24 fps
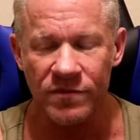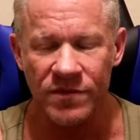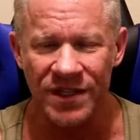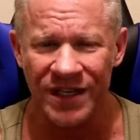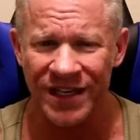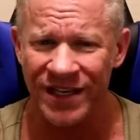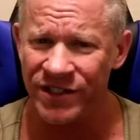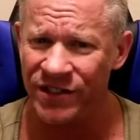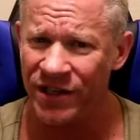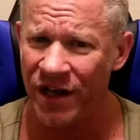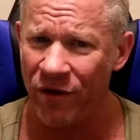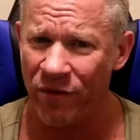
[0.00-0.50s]

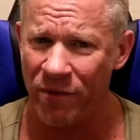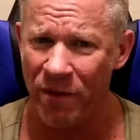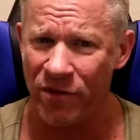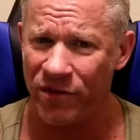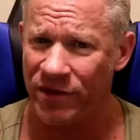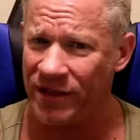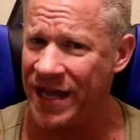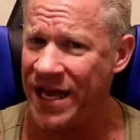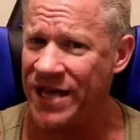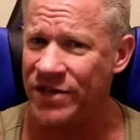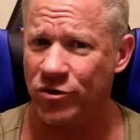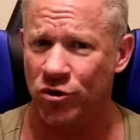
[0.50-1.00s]
because you got to
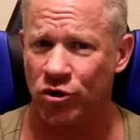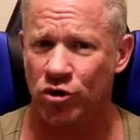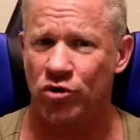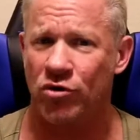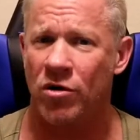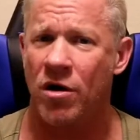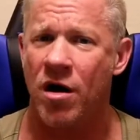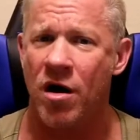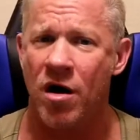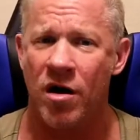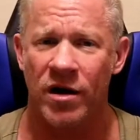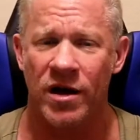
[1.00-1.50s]
remember the legs are
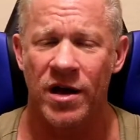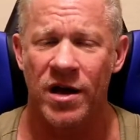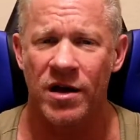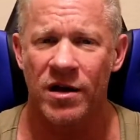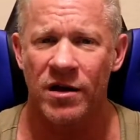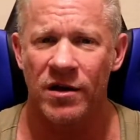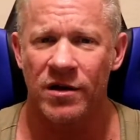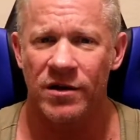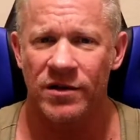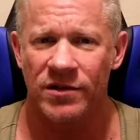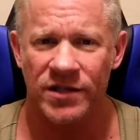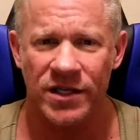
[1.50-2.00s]
strong.
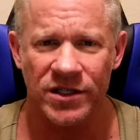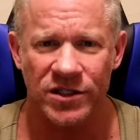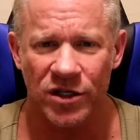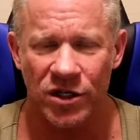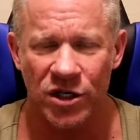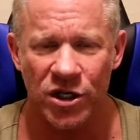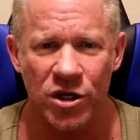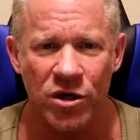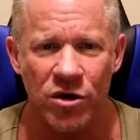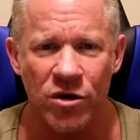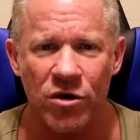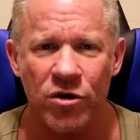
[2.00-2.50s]
Such a
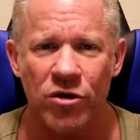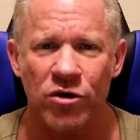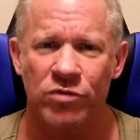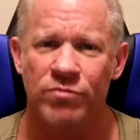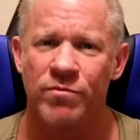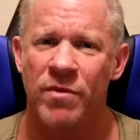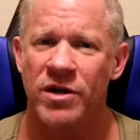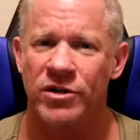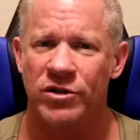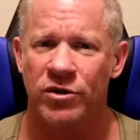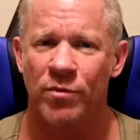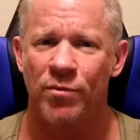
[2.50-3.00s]
huge
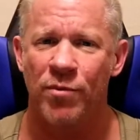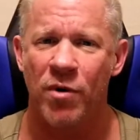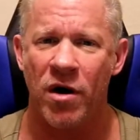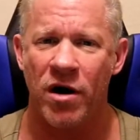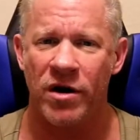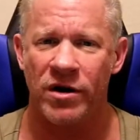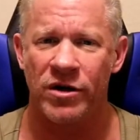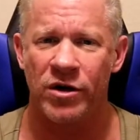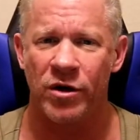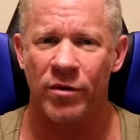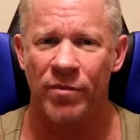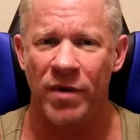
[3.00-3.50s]
muscle
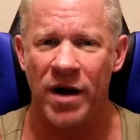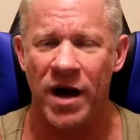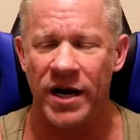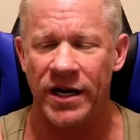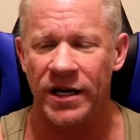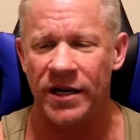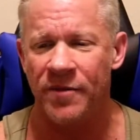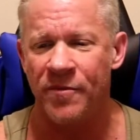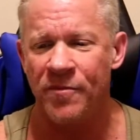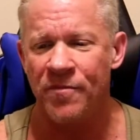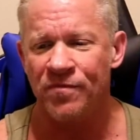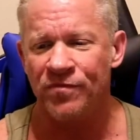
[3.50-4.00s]
part in your
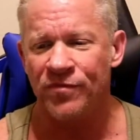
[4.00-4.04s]
body.